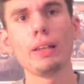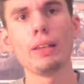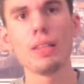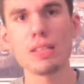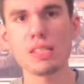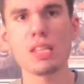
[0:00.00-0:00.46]

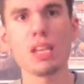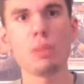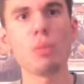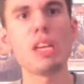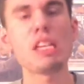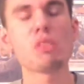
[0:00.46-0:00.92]
This
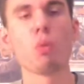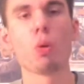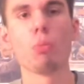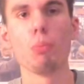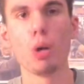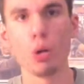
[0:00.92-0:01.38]
team needs
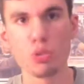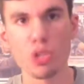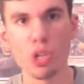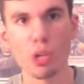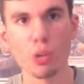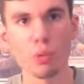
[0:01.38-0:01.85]
more
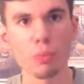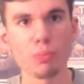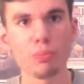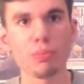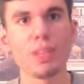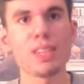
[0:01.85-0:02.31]
mojo.
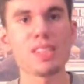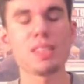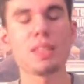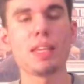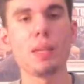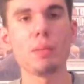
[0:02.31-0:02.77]
This
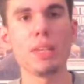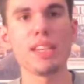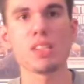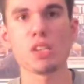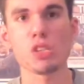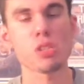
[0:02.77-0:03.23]
team
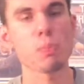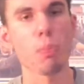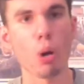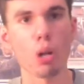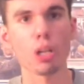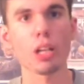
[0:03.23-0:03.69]
needs a
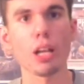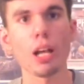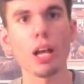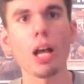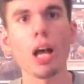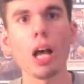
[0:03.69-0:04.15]
spark
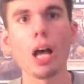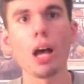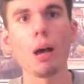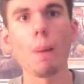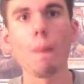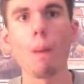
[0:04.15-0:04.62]

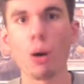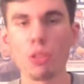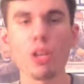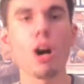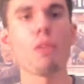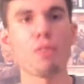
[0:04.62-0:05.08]

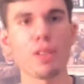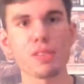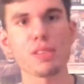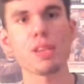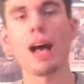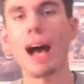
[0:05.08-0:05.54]
on the
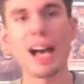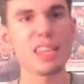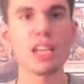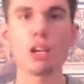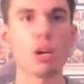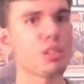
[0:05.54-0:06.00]
offense. I
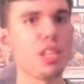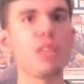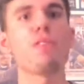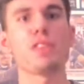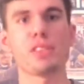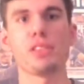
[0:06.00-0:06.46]
think our
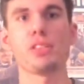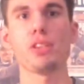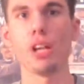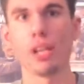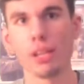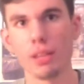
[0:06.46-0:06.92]
defense is
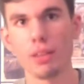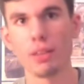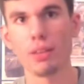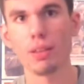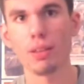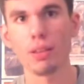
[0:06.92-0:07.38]
good.
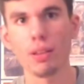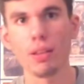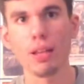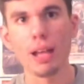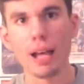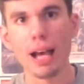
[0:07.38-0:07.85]

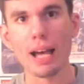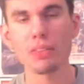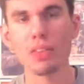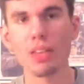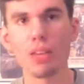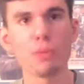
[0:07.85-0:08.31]
I
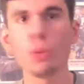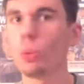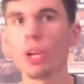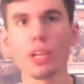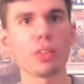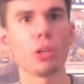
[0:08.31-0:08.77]
think if you
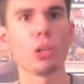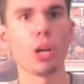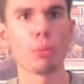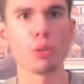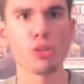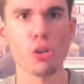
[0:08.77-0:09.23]
look at the
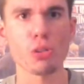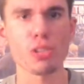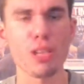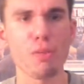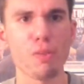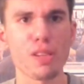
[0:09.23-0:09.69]
numbers, our
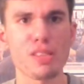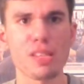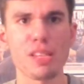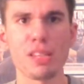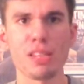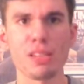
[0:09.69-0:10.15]
defense
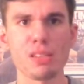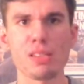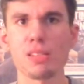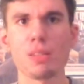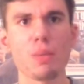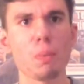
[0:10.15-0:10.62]

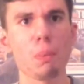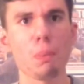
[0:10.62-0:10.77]
is